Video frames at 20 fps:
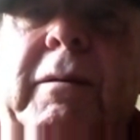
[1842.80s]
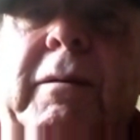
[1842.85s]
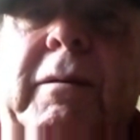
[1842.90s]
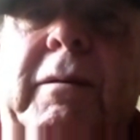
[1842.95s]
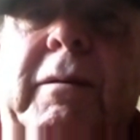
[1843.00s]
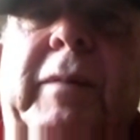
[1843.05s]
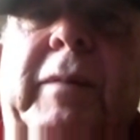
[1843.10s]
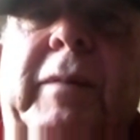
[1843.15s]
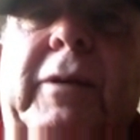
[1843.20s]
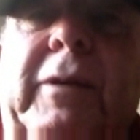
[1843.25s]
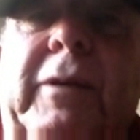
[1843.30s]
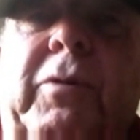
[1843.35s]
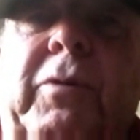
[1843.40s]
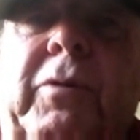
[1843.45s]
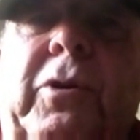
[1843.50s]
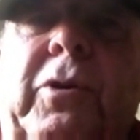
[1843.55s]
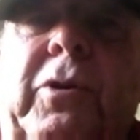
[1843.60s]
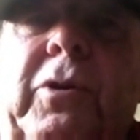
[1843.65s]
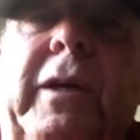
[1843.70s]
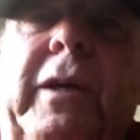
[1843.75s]
I mean,
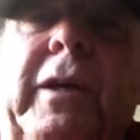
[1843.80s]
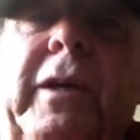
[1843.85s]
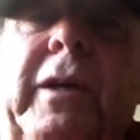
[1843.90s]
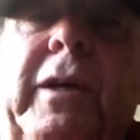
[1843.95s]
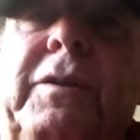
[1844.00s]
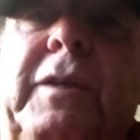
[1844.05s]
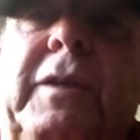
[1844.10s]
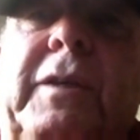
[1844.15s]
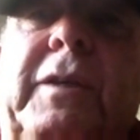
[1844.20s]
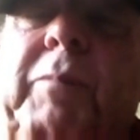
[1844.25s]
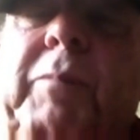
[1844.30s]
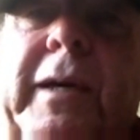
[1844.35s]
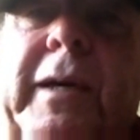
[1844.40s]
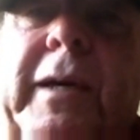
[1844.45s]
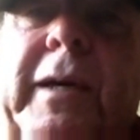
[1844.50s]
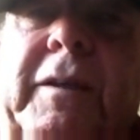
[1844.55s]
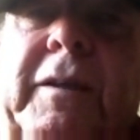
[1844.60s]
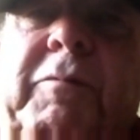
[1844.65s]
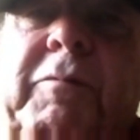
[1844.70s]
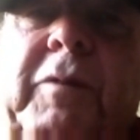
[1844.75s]
you're not going to skip
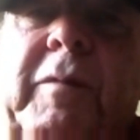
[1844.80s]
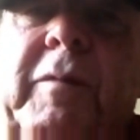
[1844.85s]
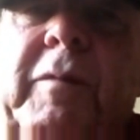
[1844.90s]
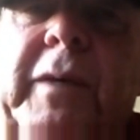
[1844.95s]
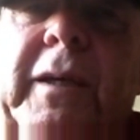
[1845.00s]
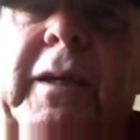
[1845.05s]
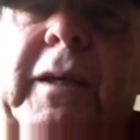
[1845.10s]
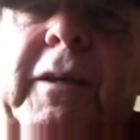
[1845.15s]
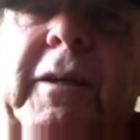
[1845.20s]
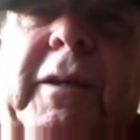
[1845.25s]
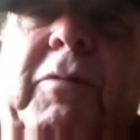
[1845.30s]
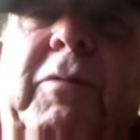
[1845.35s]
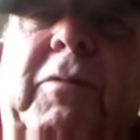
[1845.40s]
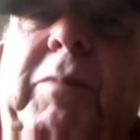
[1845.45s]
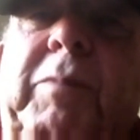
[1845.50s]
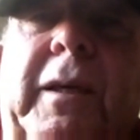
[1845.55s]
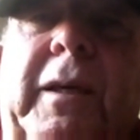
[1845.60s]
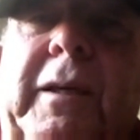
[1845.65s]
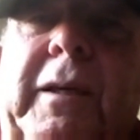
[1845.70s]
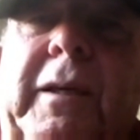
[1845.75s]
practice with me. You don't
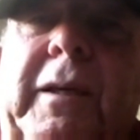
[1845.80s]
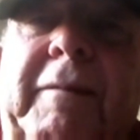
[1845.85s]
play.